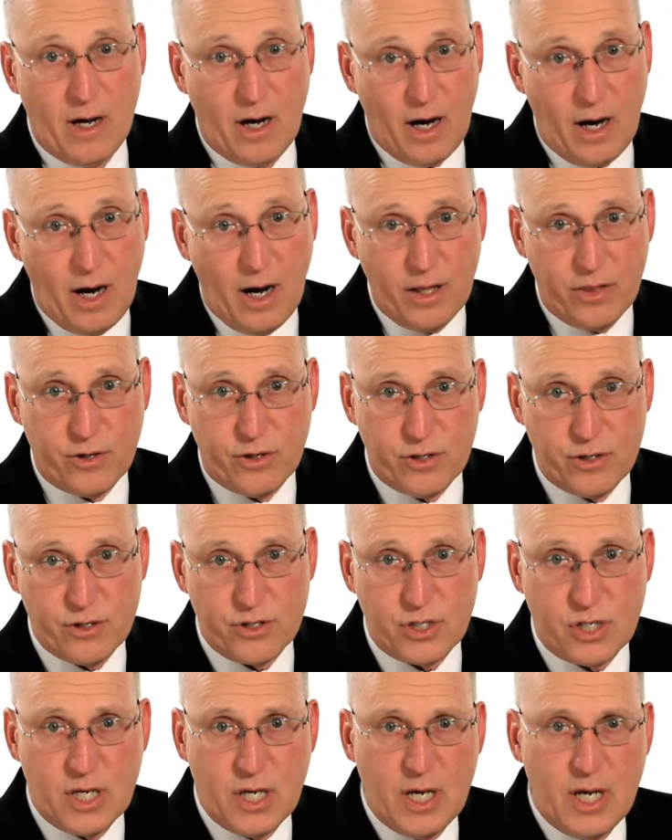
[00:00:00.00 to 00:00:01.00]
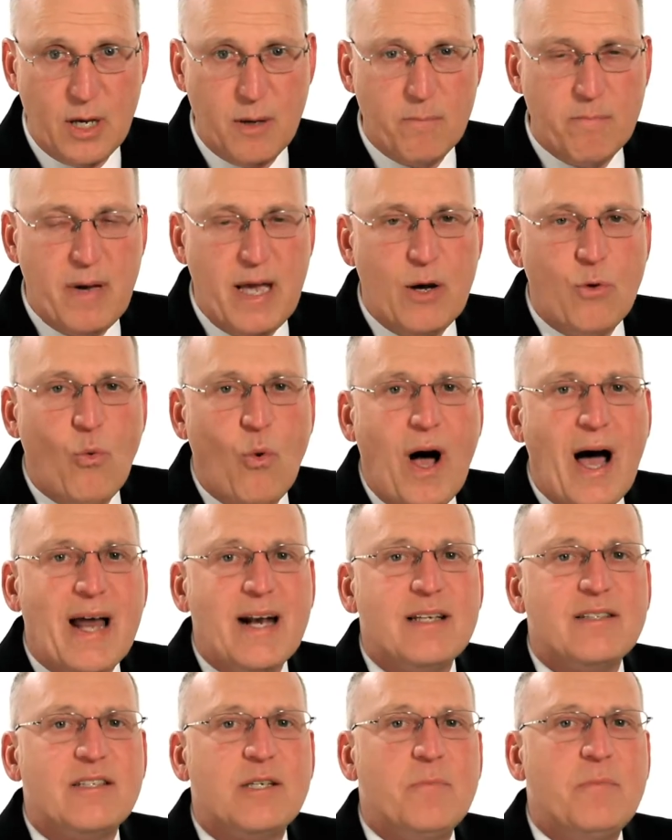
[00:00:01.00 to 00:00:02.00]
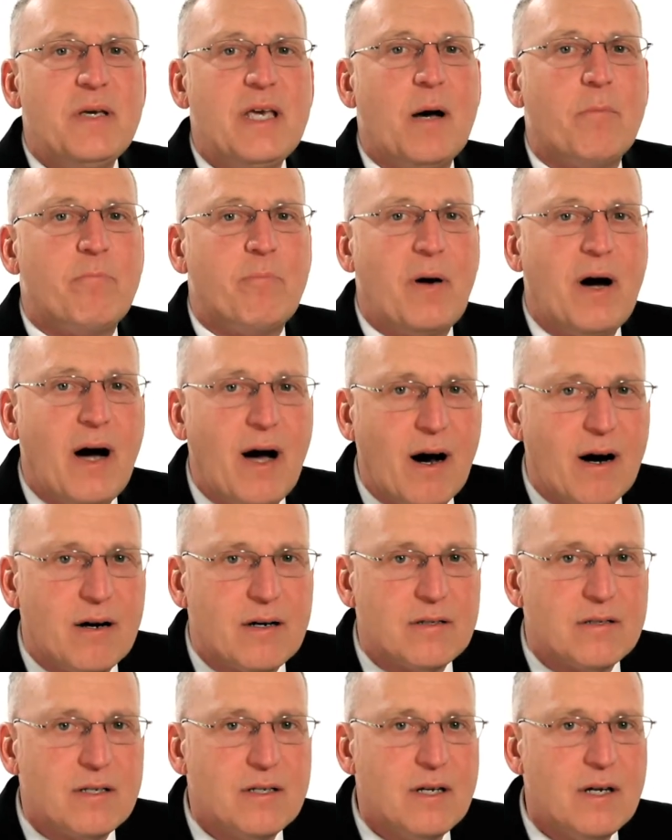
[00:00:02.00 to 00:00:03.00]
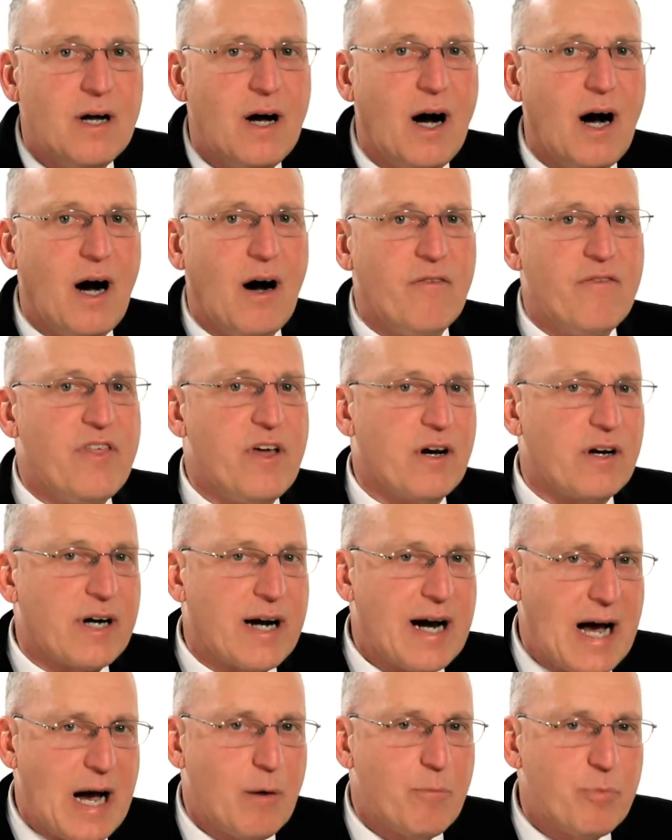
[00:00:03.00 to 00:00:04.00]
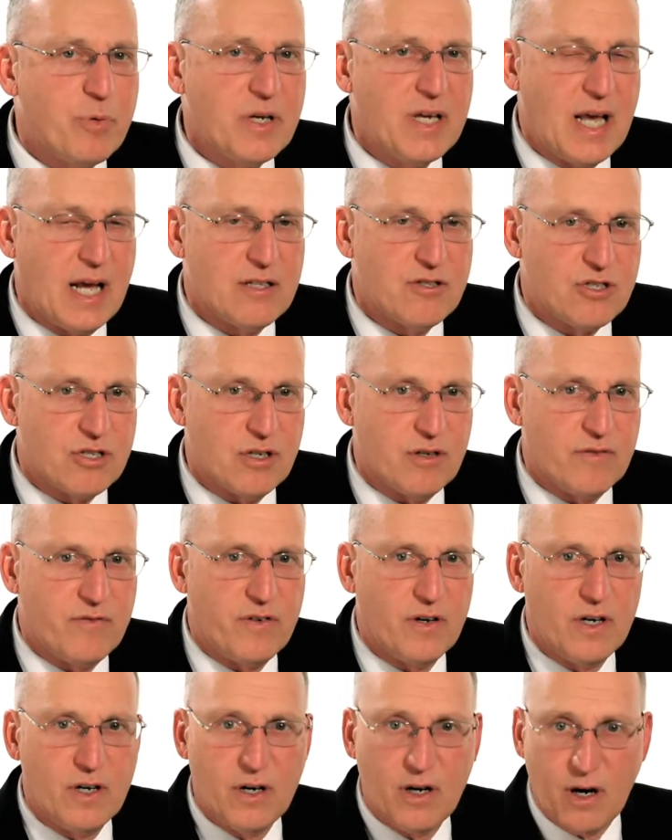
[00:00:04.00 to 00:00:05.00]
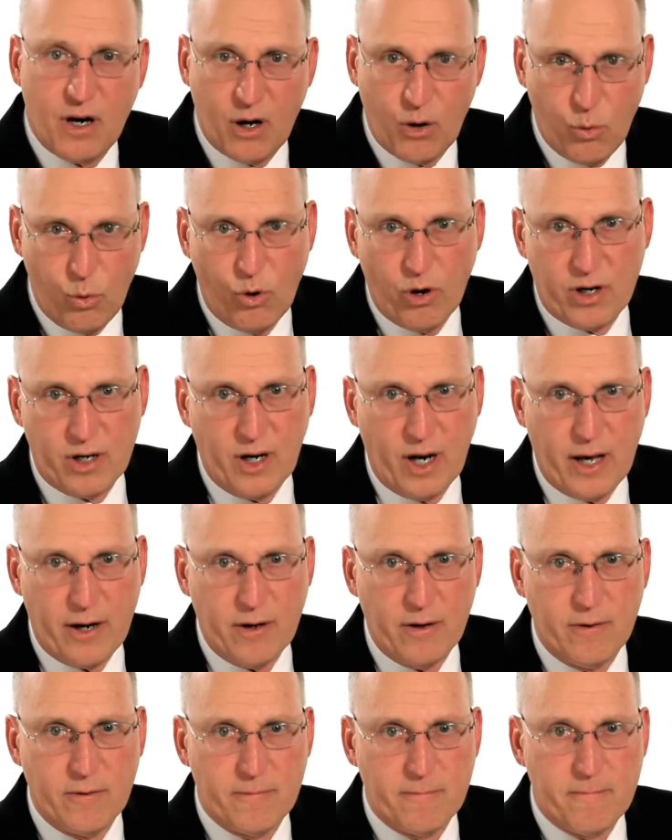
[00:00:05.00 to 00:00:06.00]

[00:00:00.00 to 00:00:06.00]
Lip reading: Others may want it to be a part of their comprehensive award letter.